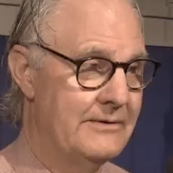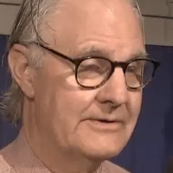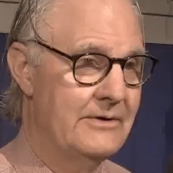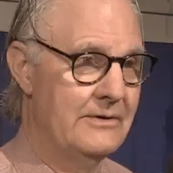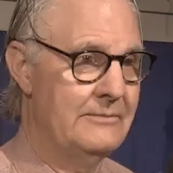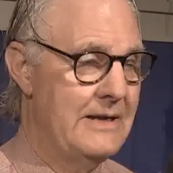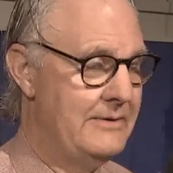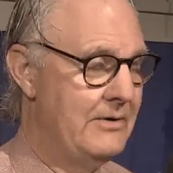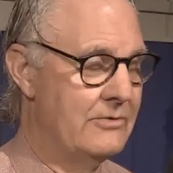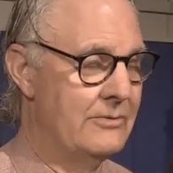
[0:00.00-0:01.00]
it's not, maybe
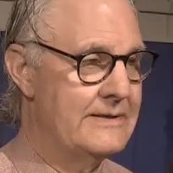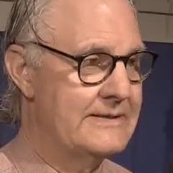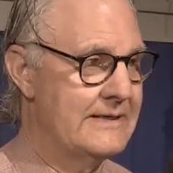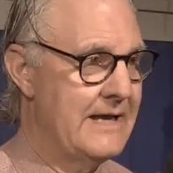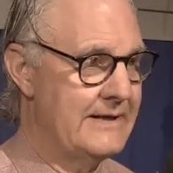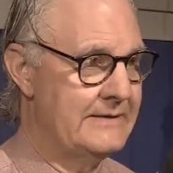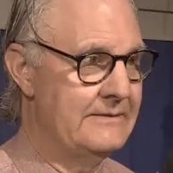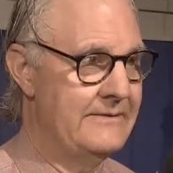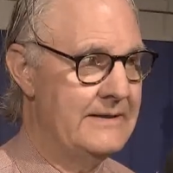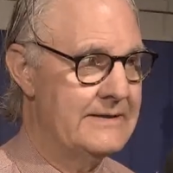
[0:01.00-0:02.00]
not always the Carterton
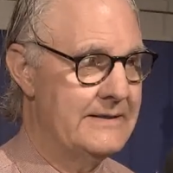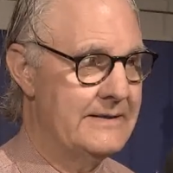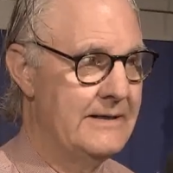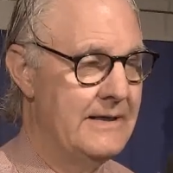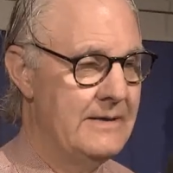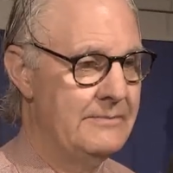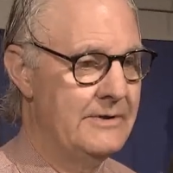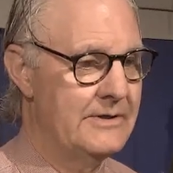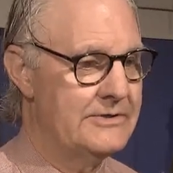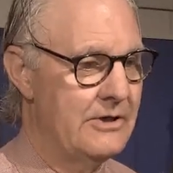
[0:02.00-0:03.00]
Event Centre,
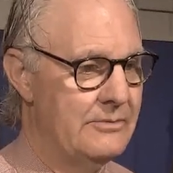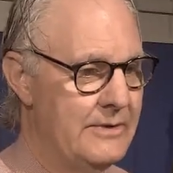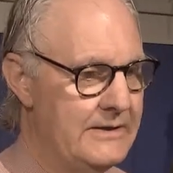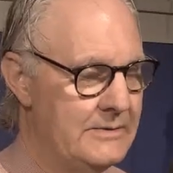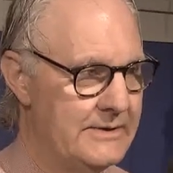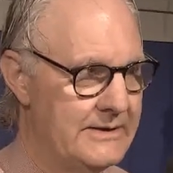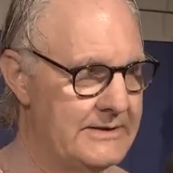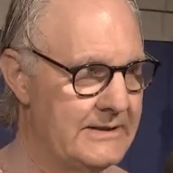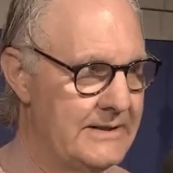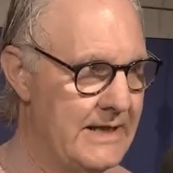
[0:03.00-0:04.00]
but a show we do at the
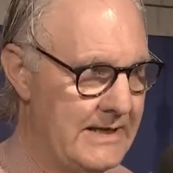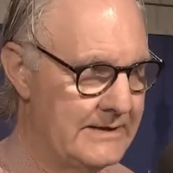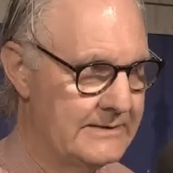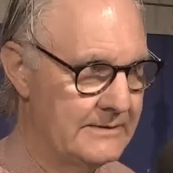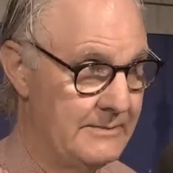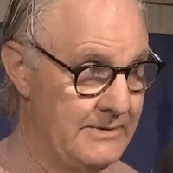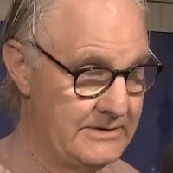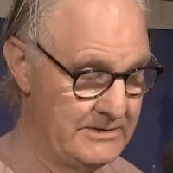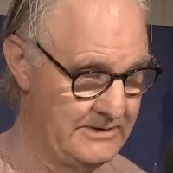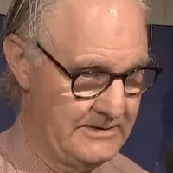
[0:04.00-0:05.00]
Tin Hut. I
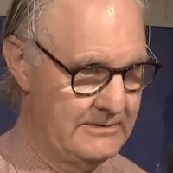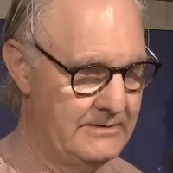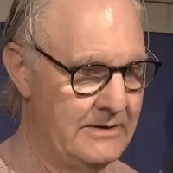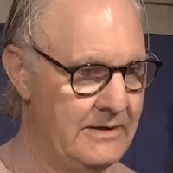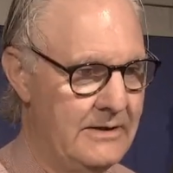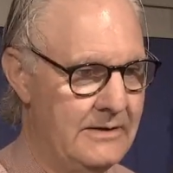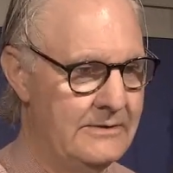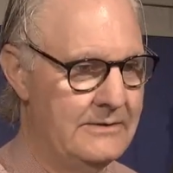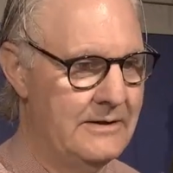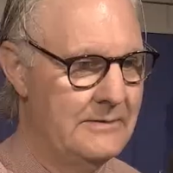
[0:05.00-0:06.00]
mentioned that
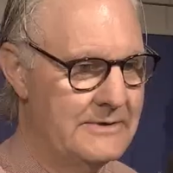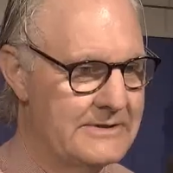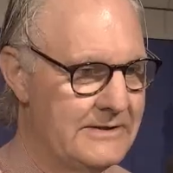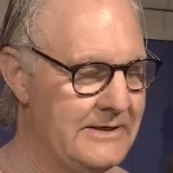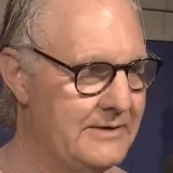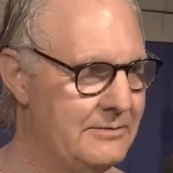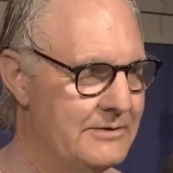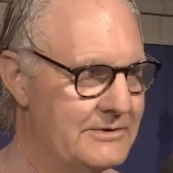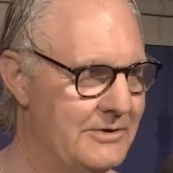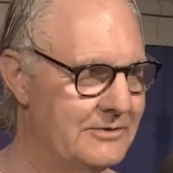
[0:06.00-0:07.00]
Mr. Death
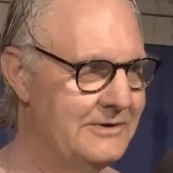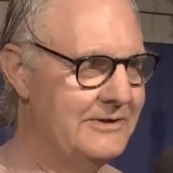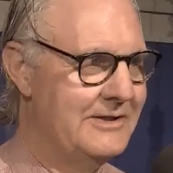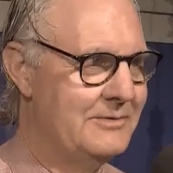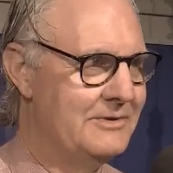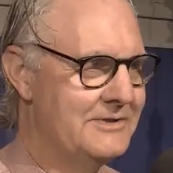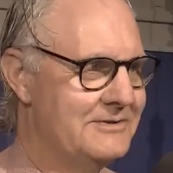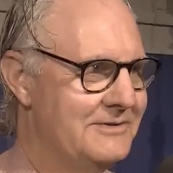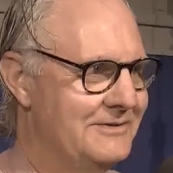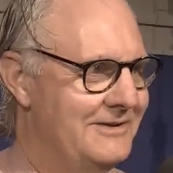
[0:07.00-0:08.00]
Wish, Dr. Death
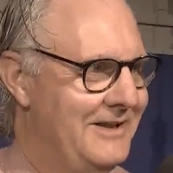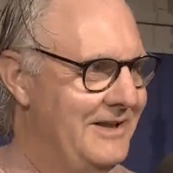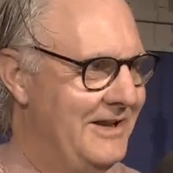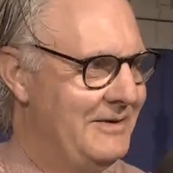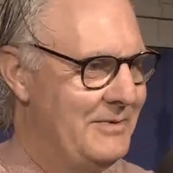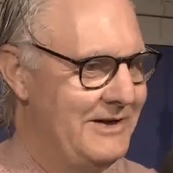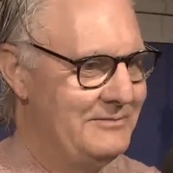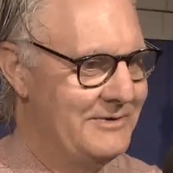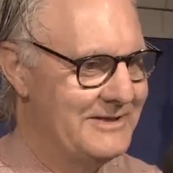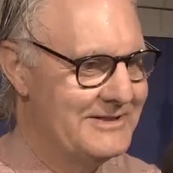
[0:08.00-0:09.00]
Wish, had
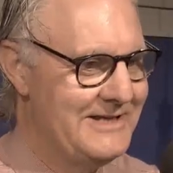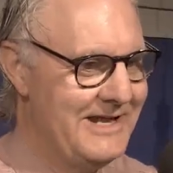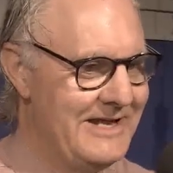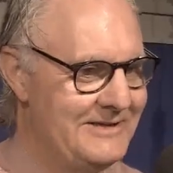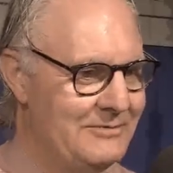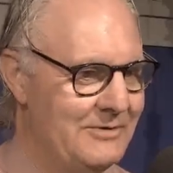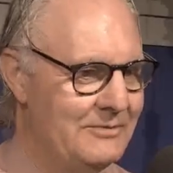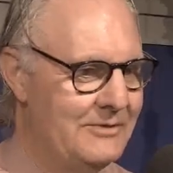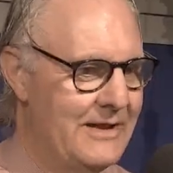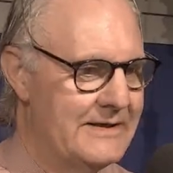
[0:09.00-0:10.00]
been with his dad.
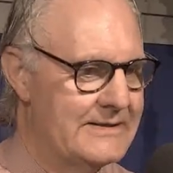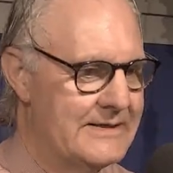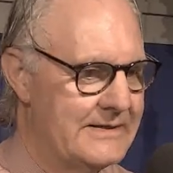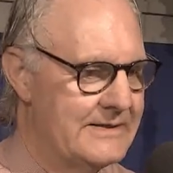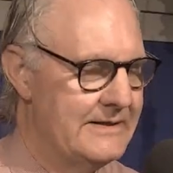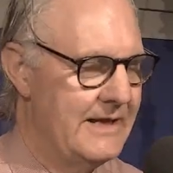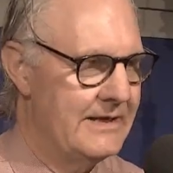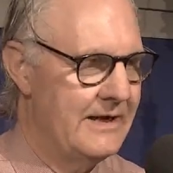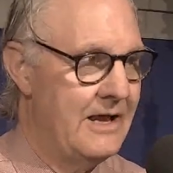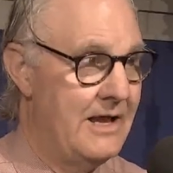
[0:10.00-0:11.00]
Well, that's Tin
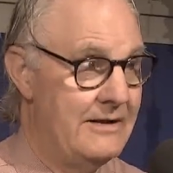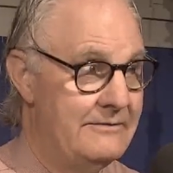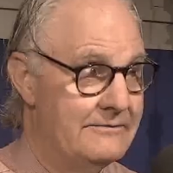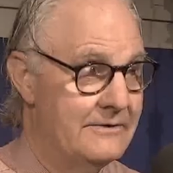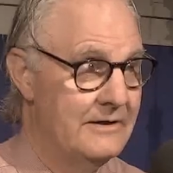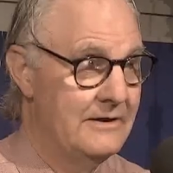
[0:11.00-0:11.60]
Hut Live.